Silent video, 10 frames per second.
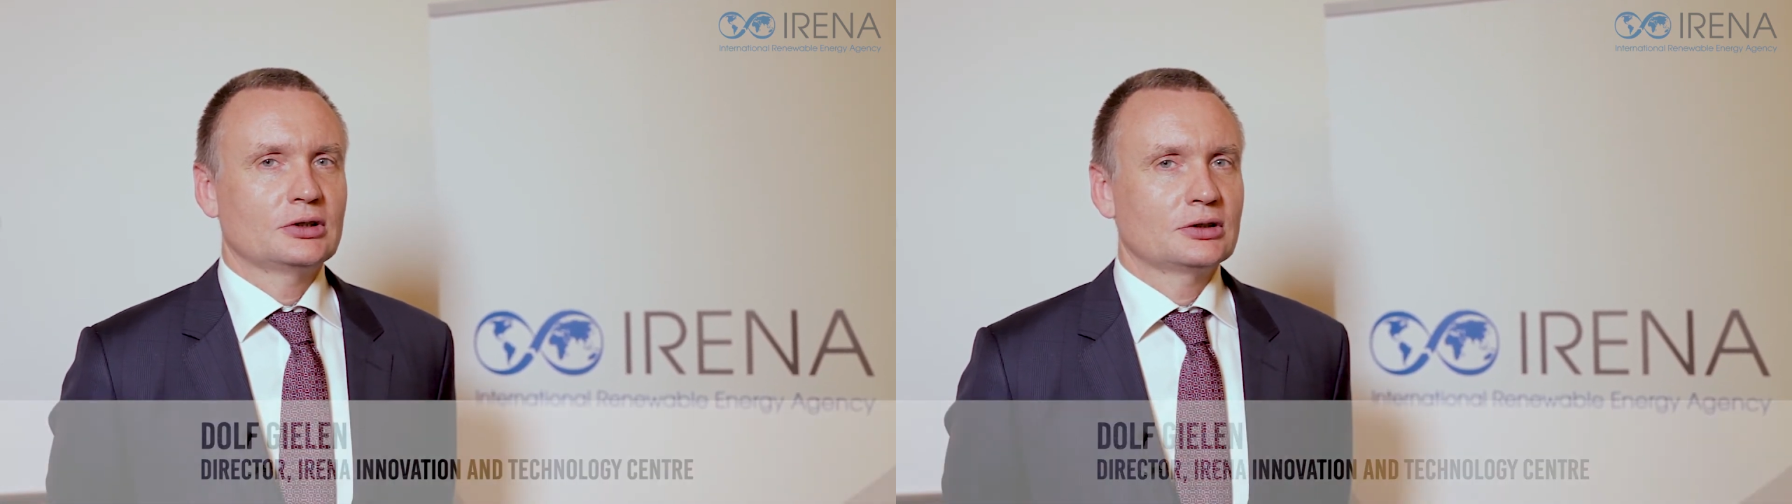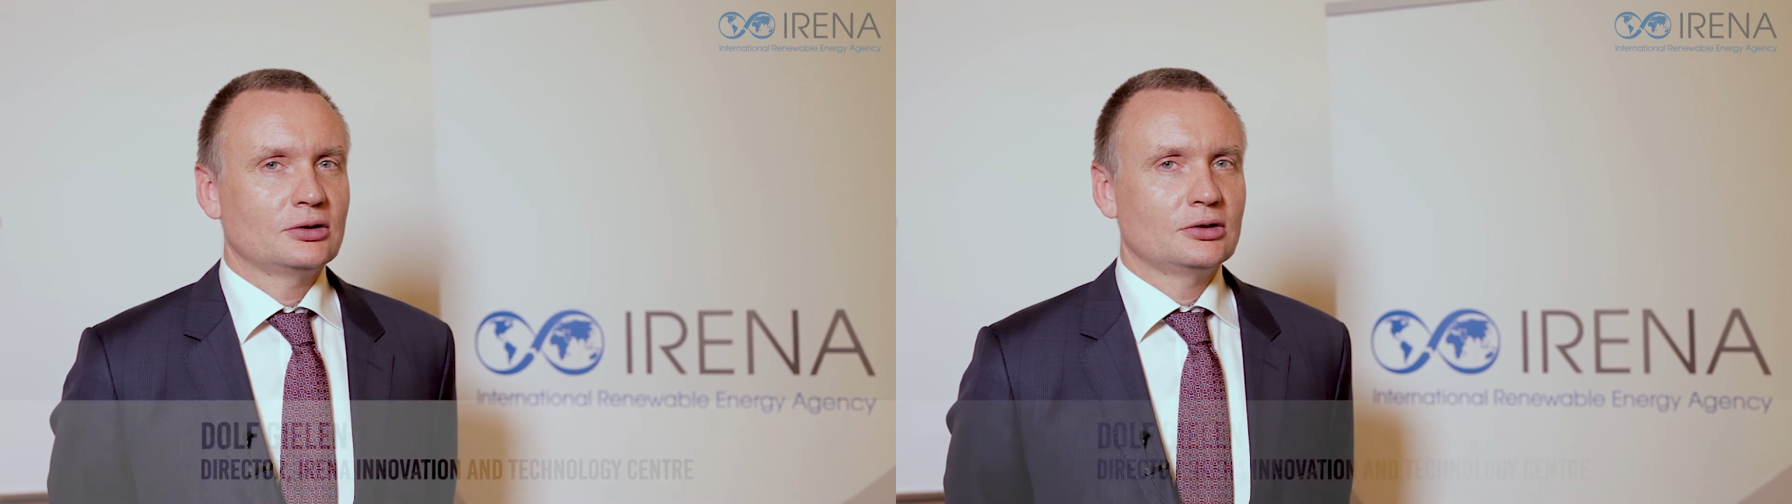
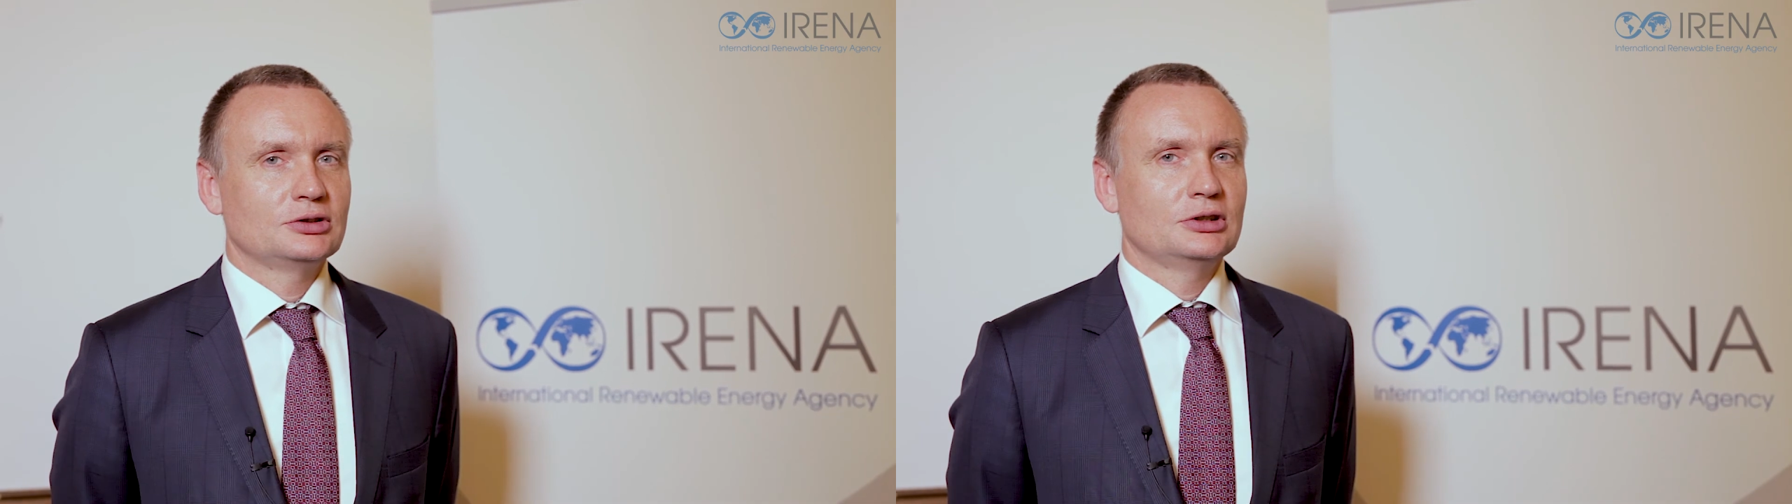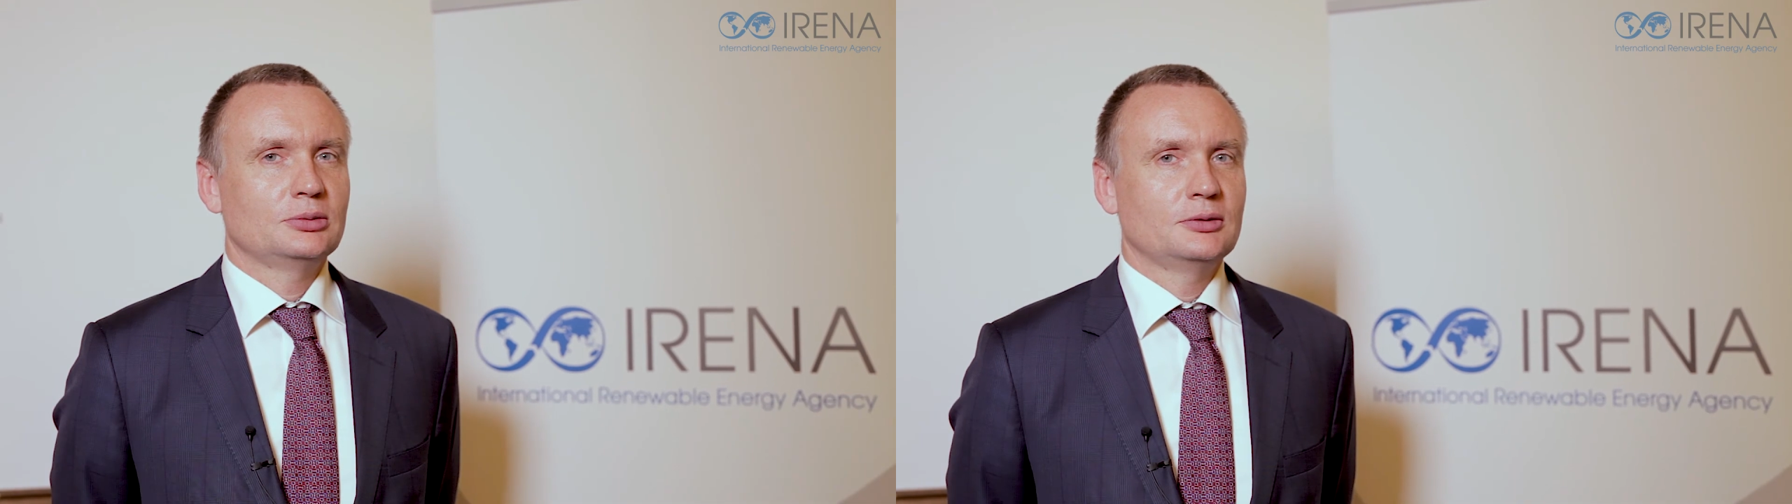
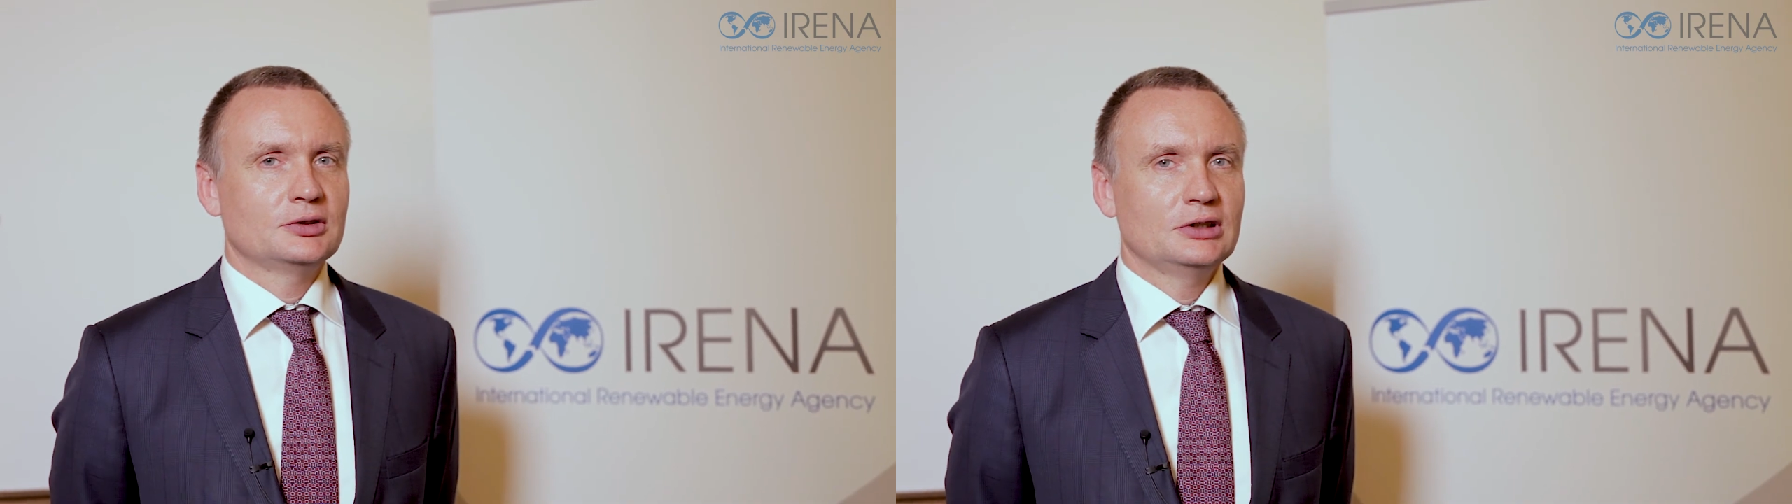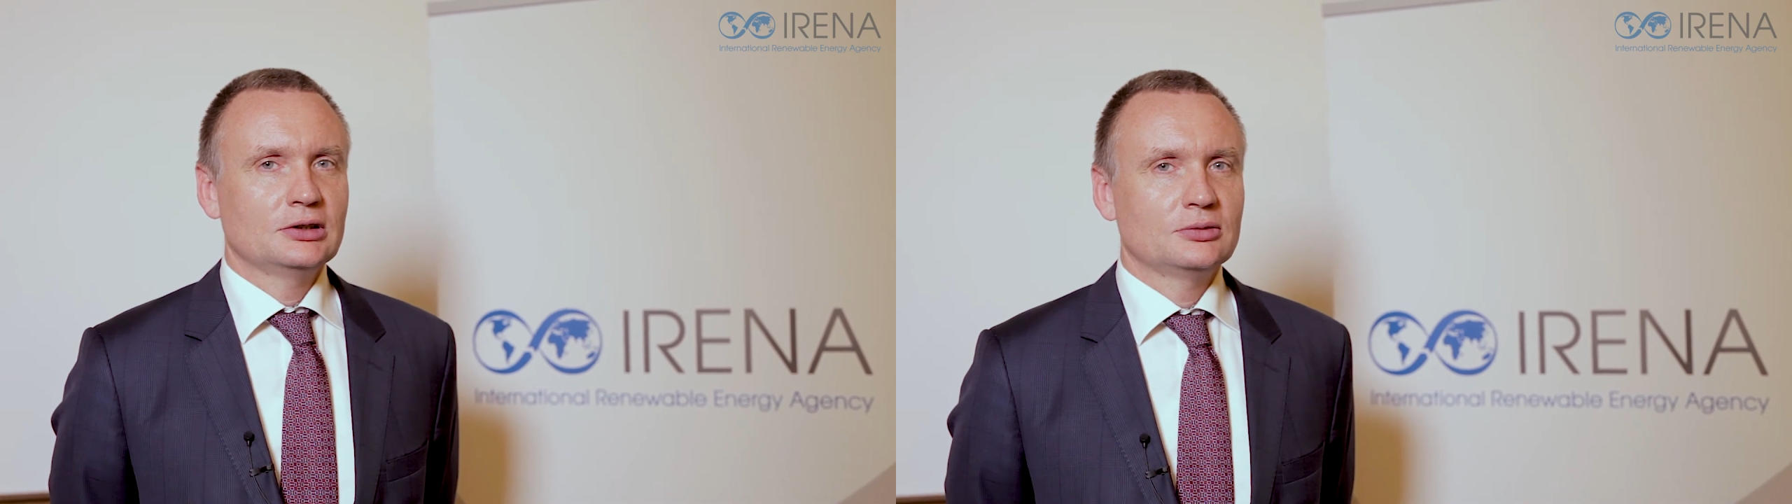technologies we've
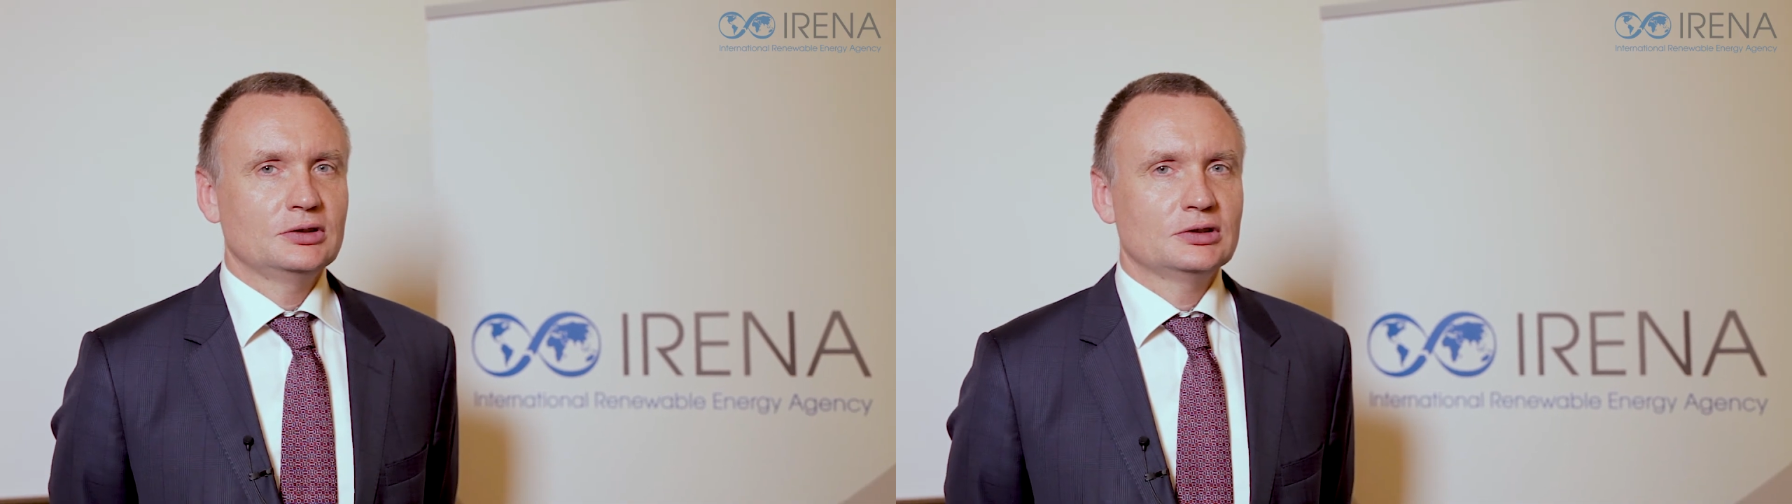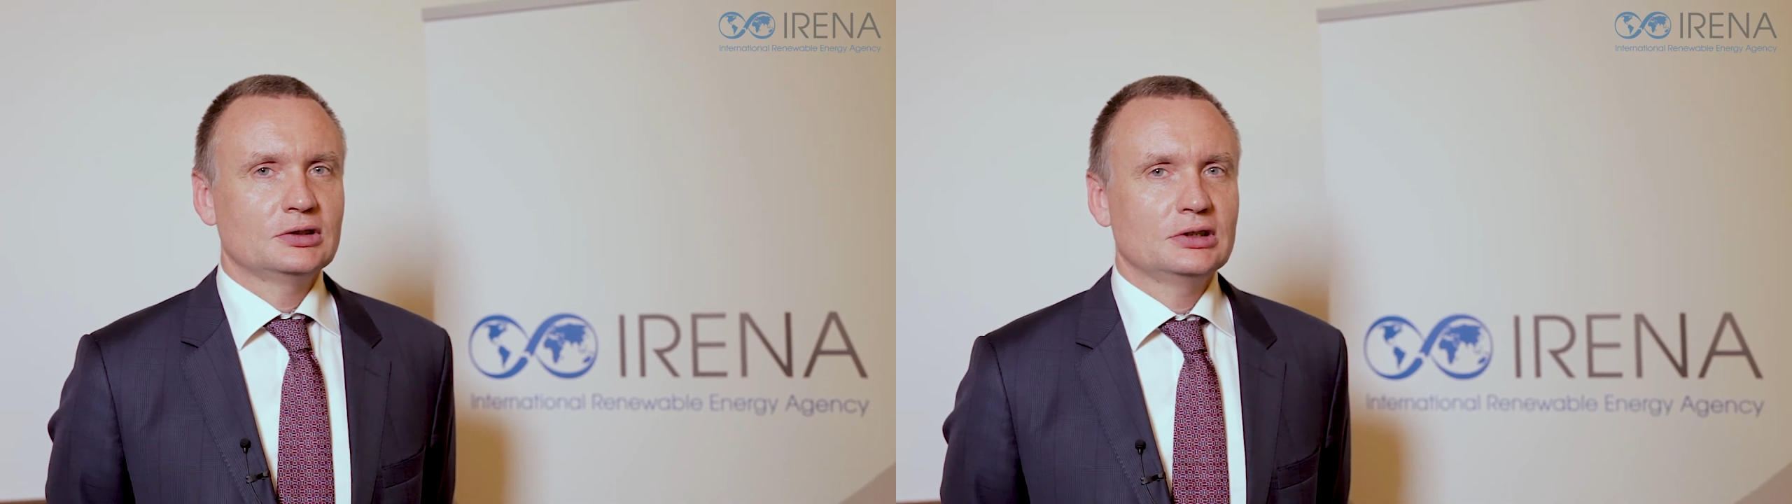seen in
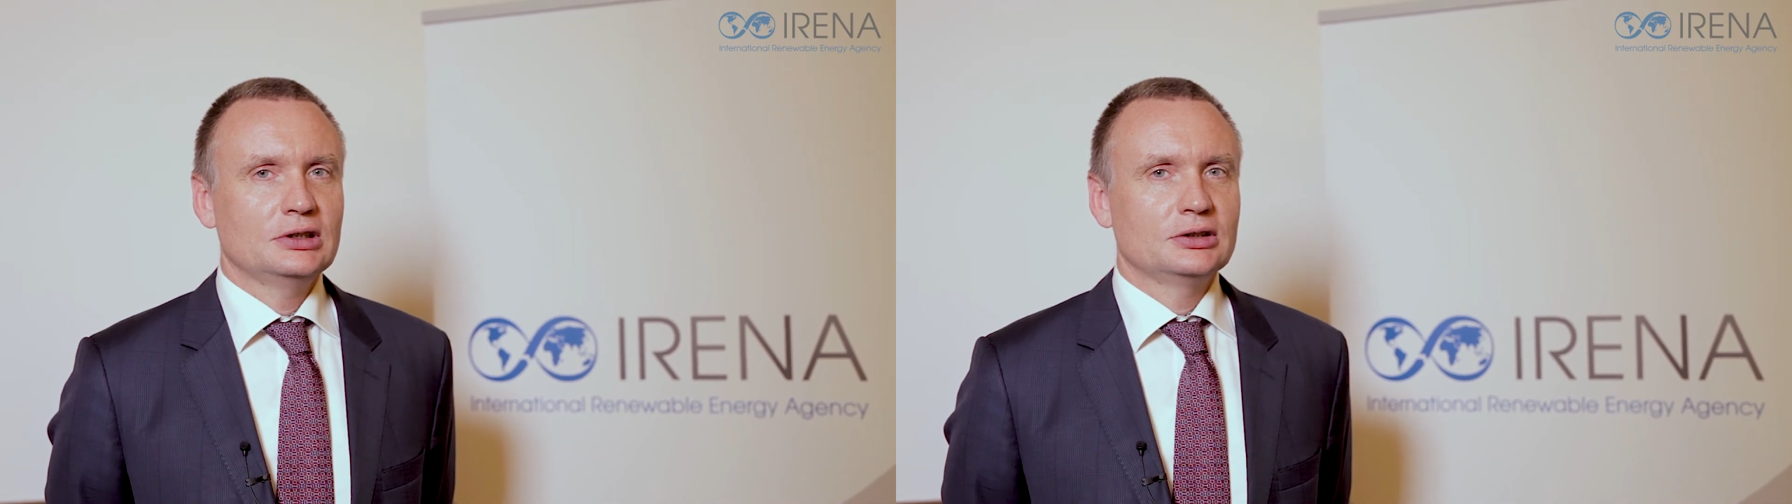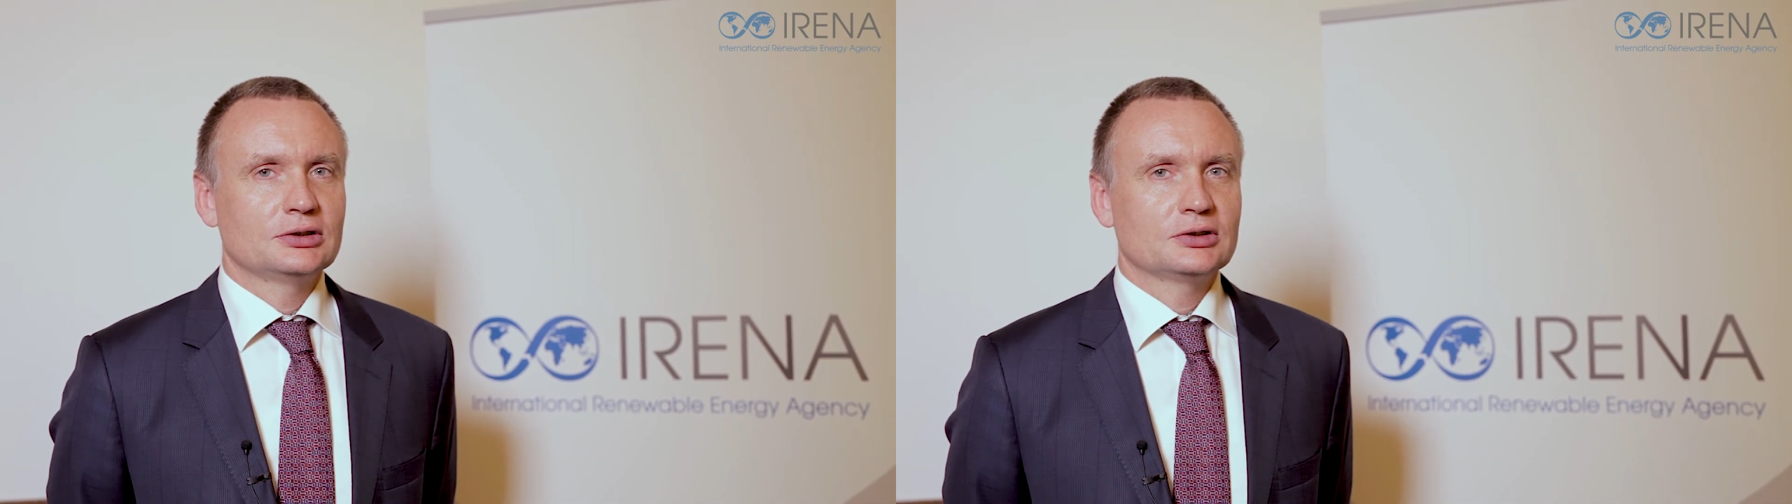recent
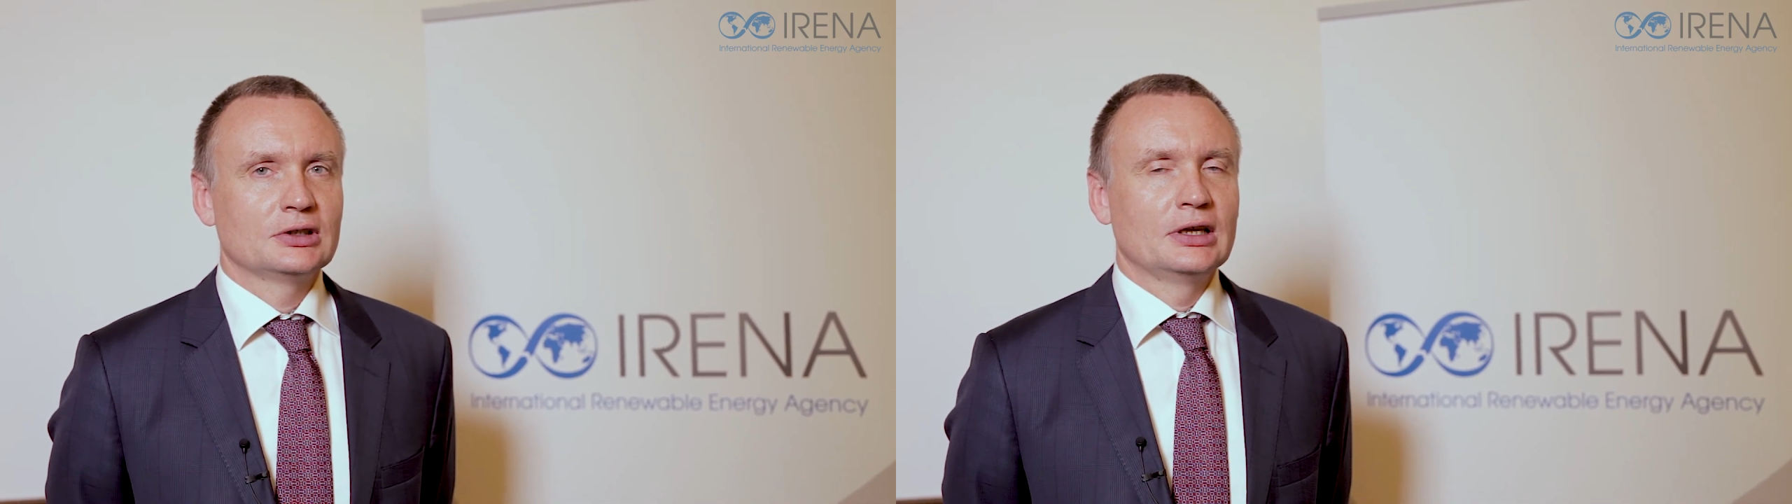years